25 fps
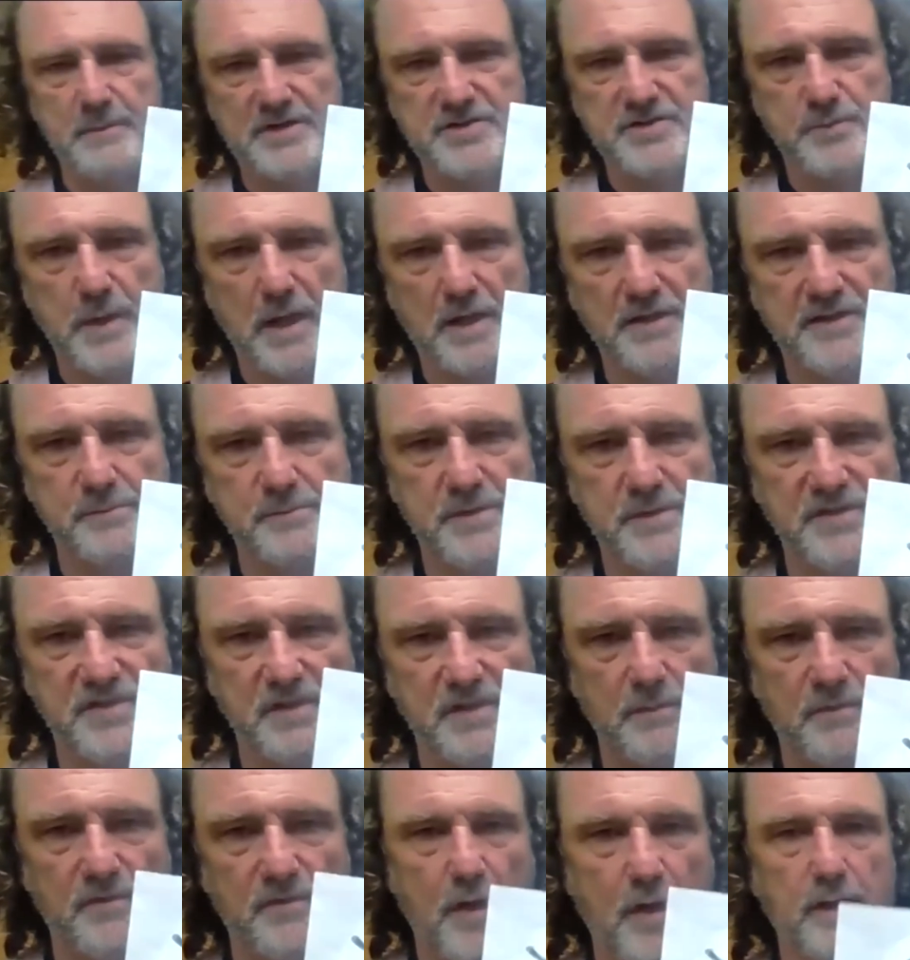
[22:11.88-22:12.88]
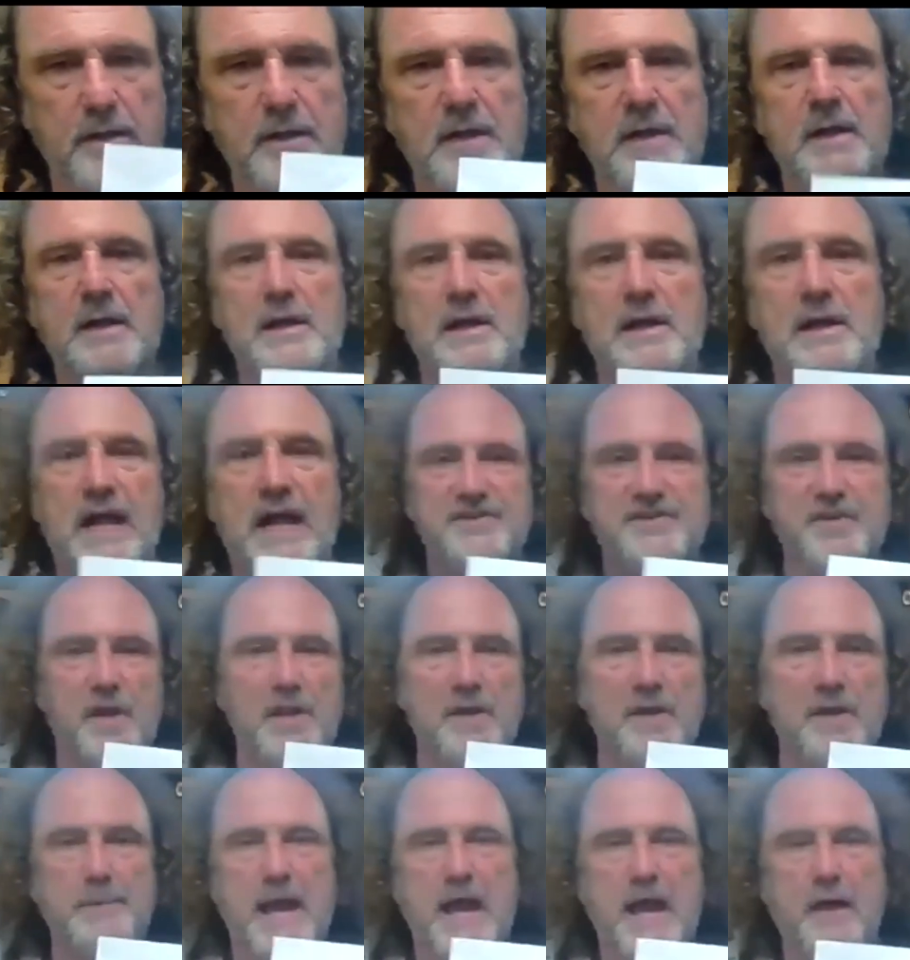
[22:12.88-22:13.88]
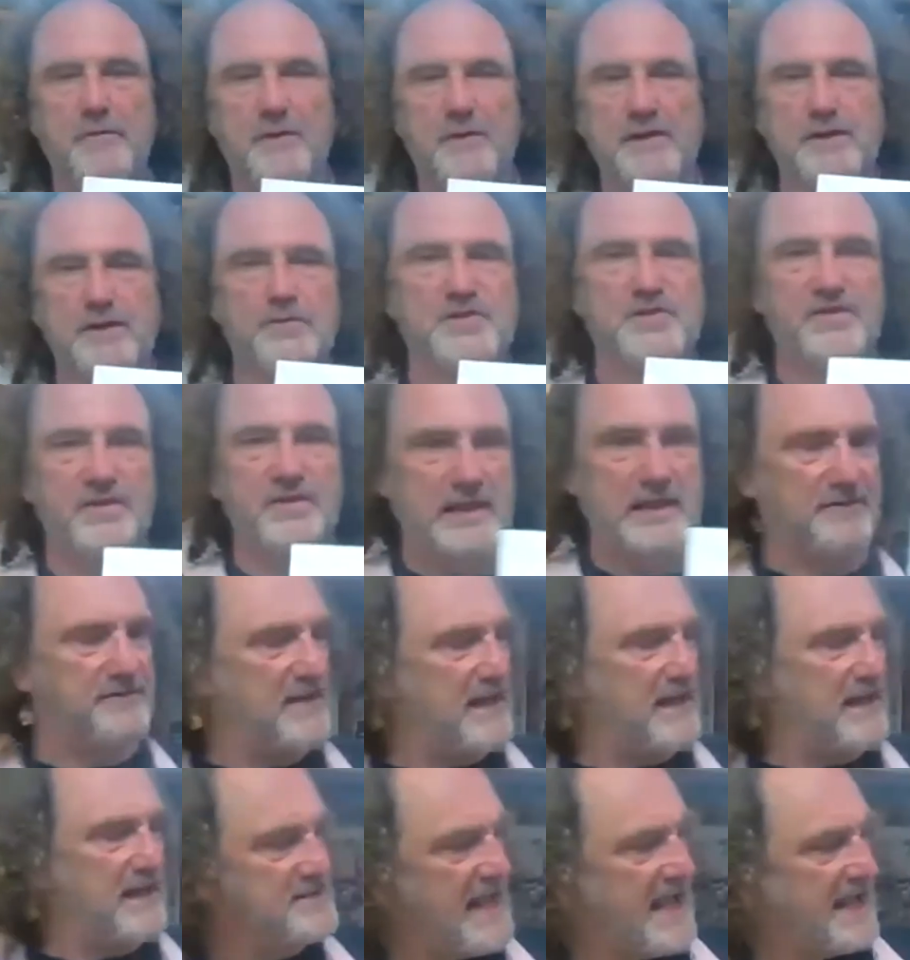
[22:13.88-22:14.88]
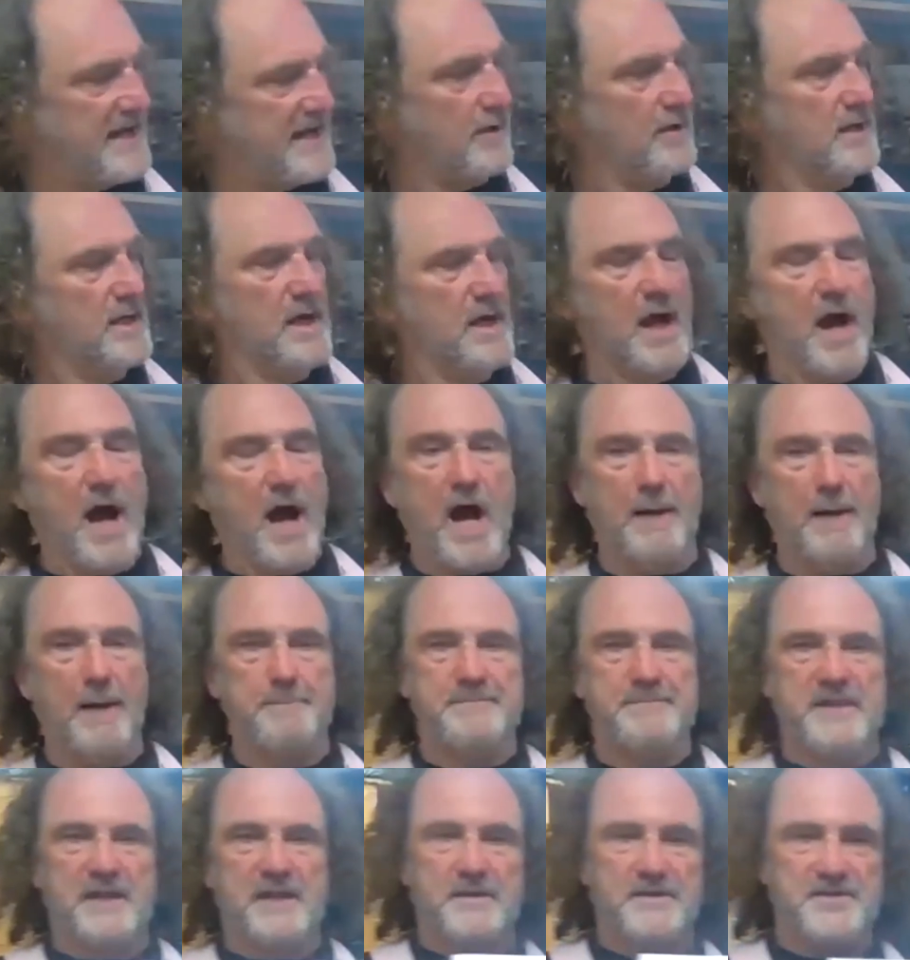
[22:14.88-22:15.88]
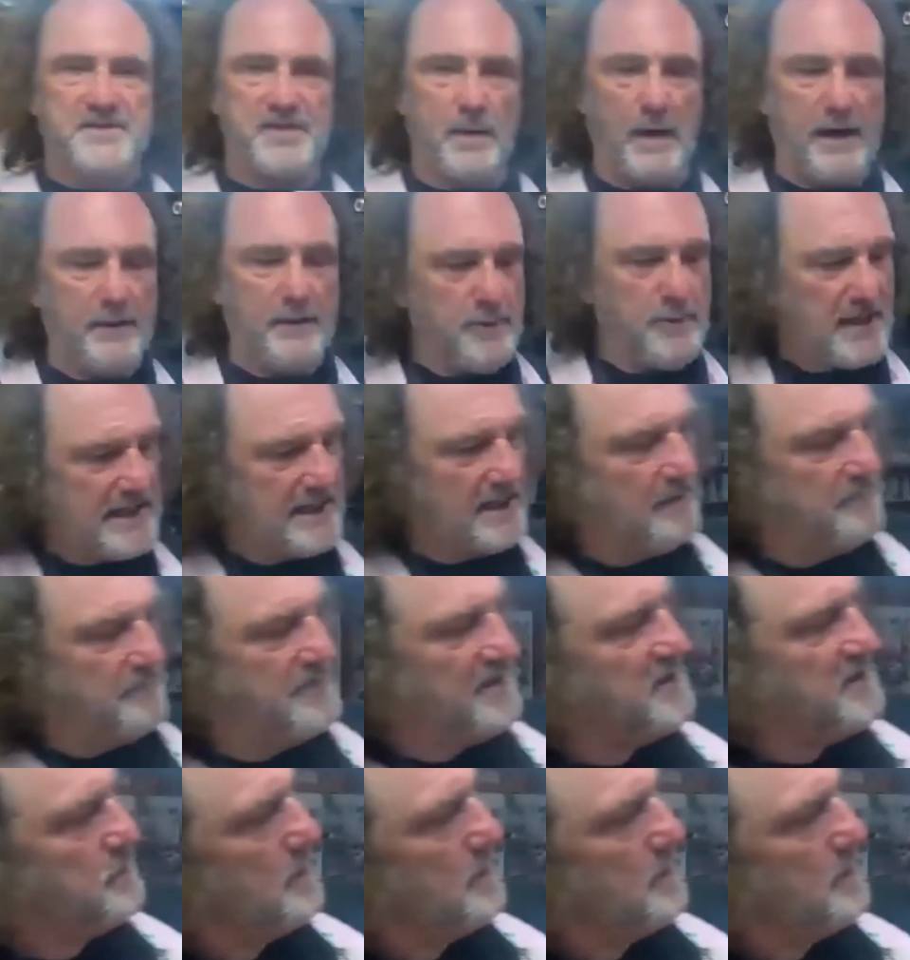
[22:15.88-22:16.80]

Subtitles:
Metropolitan Museum of Art, and it's all about the use of the left-handed dagger. So I really love this